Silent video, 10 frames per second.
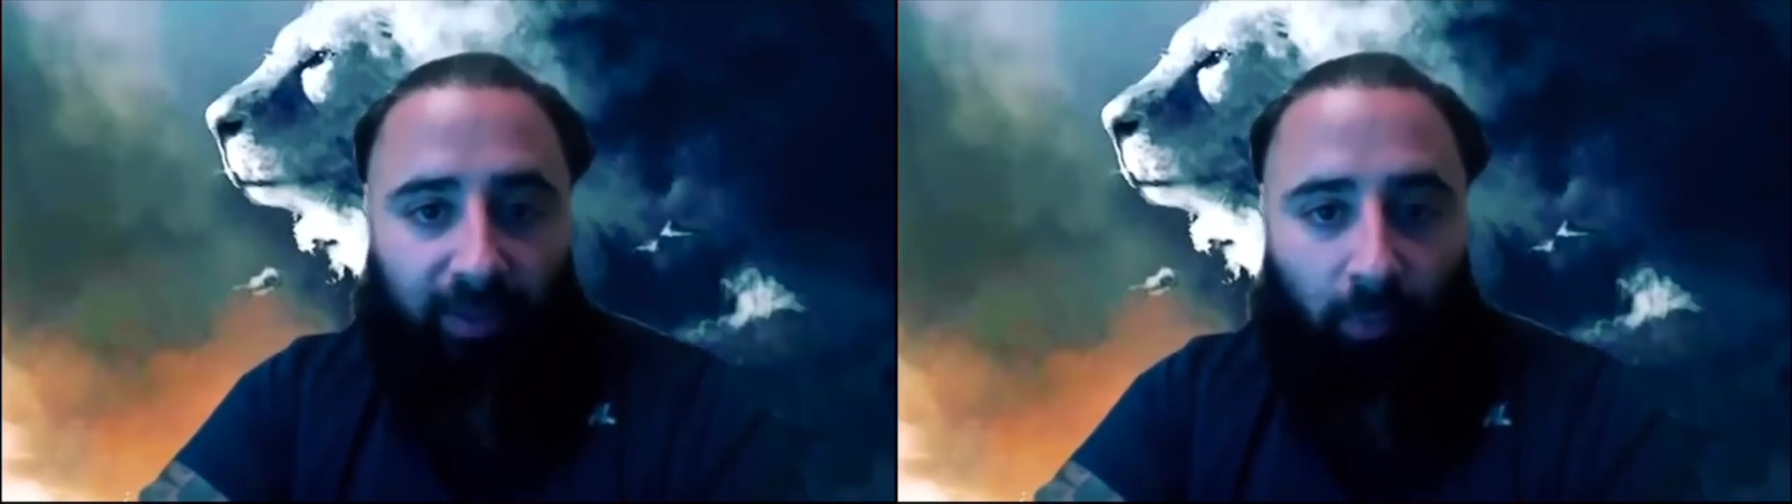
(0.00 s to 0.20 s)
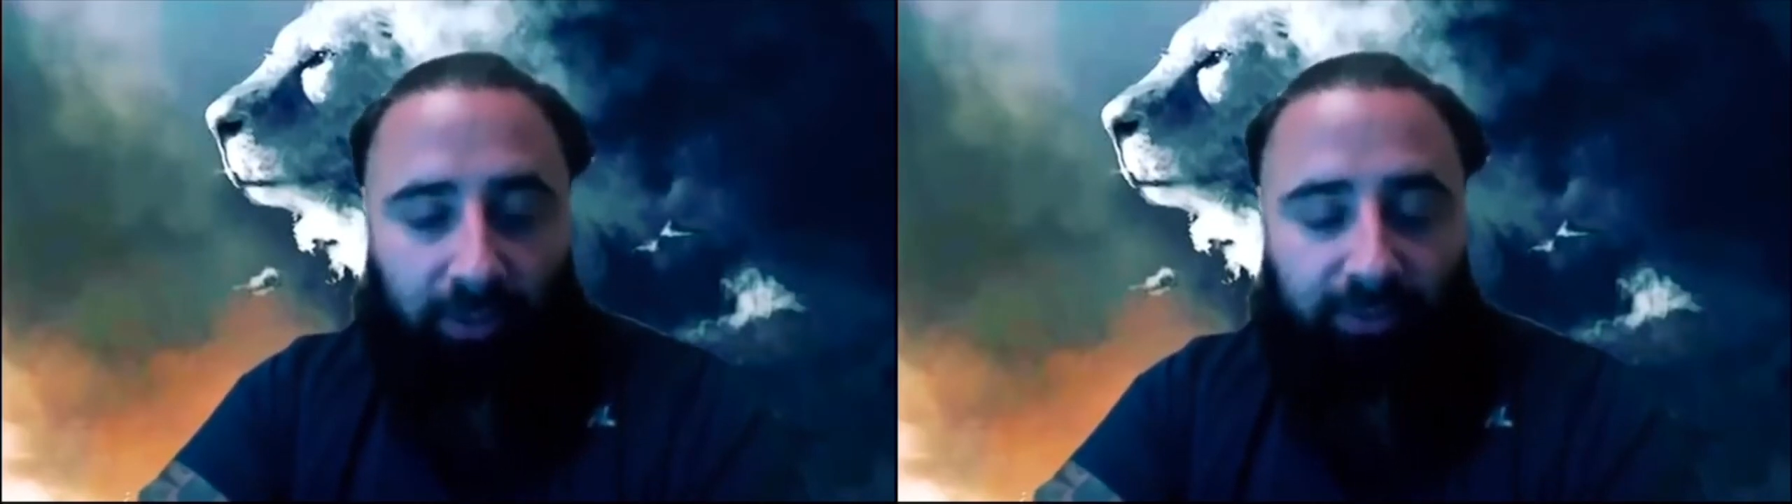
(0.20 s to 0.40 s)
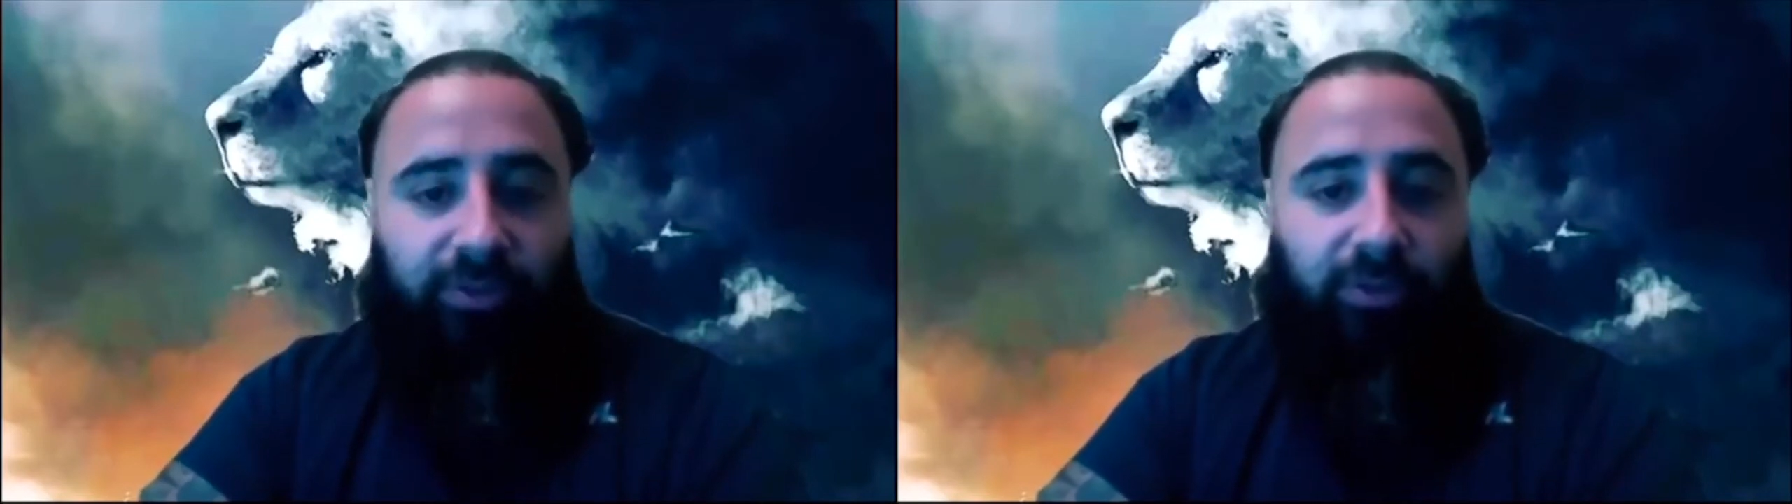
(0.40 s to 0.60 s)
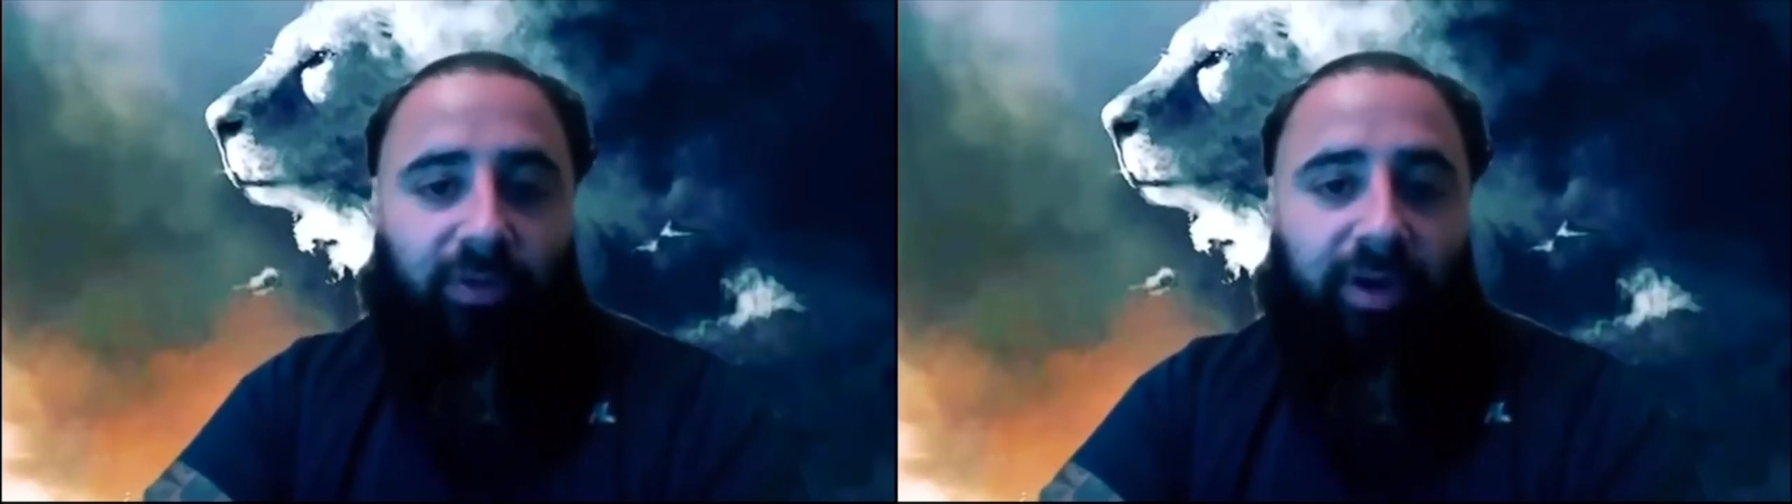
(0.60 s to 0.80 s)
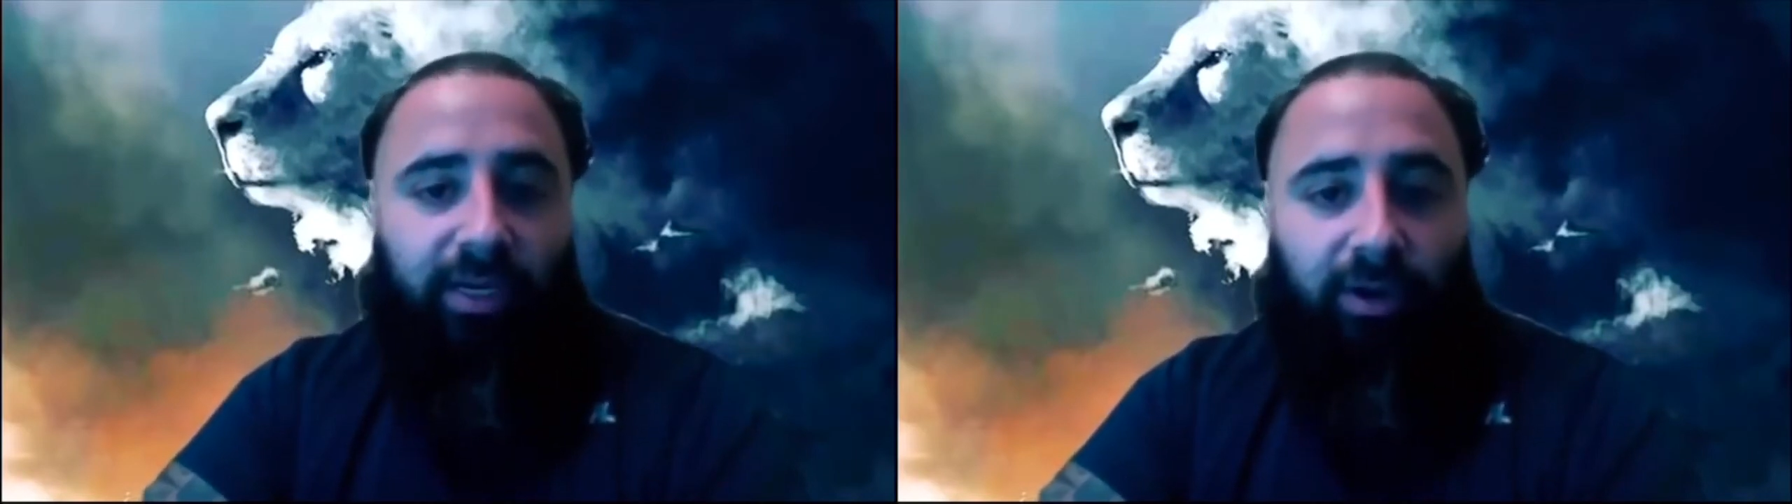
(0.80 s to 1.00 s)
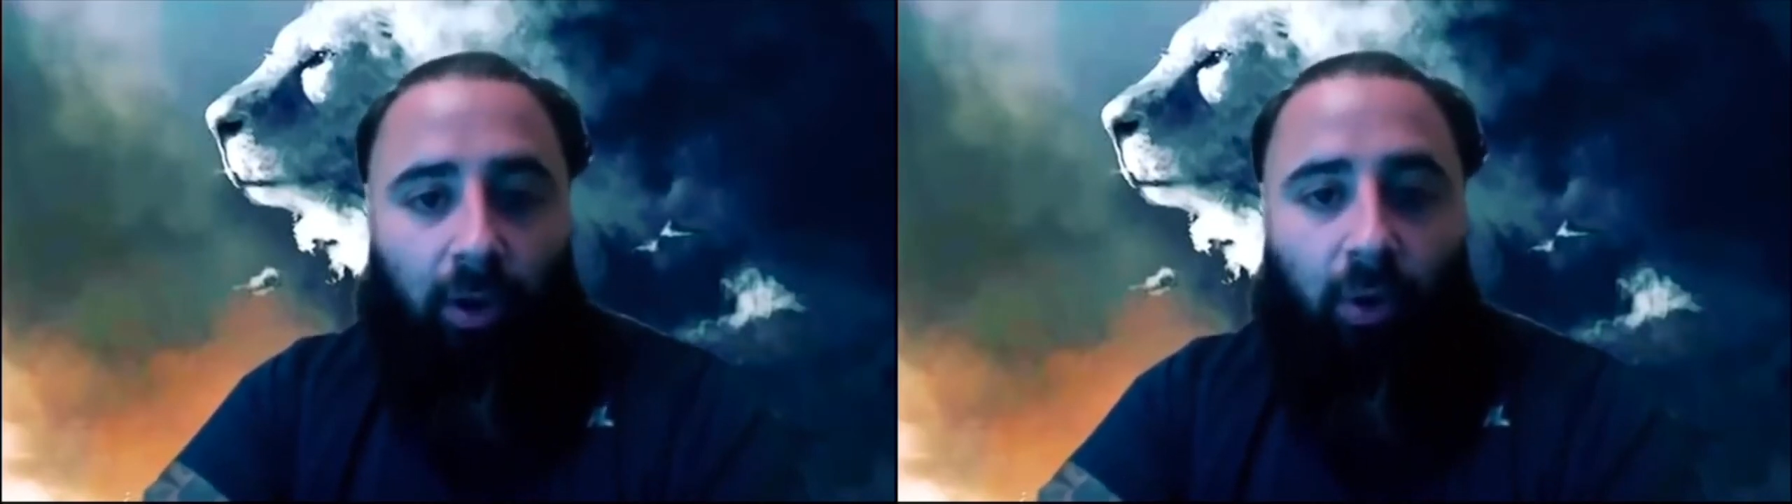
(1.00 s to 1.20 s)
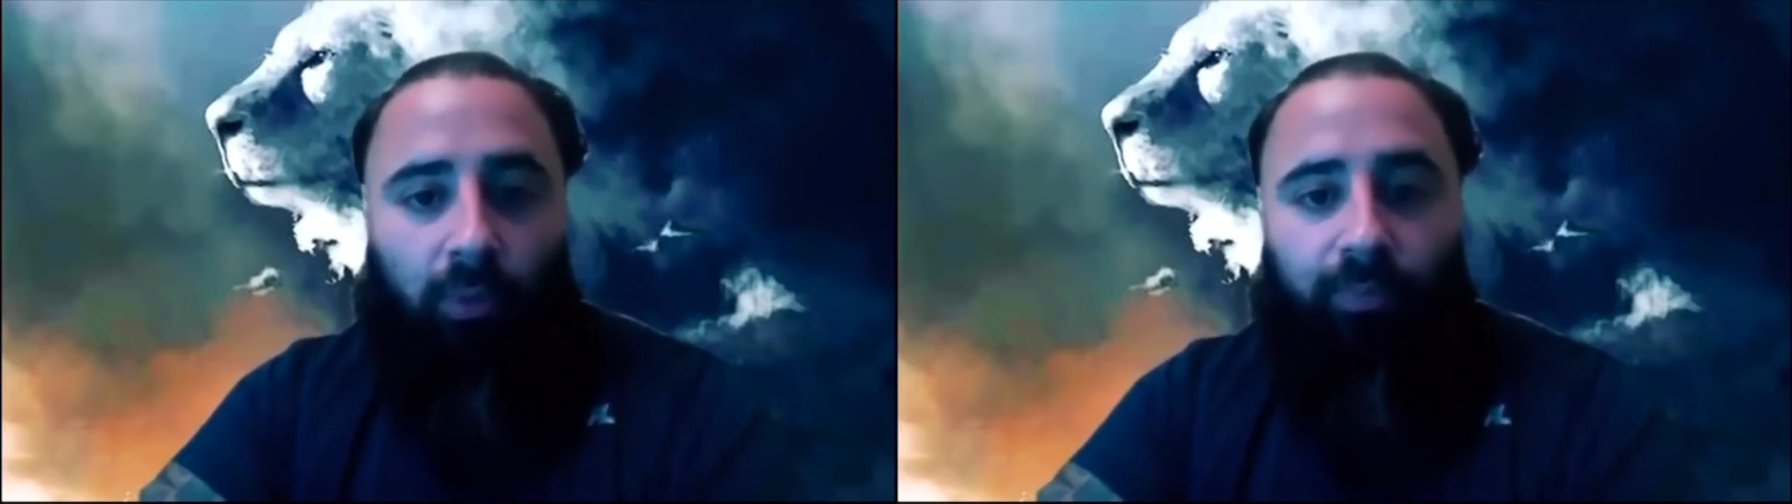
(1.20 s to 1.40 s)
once you already know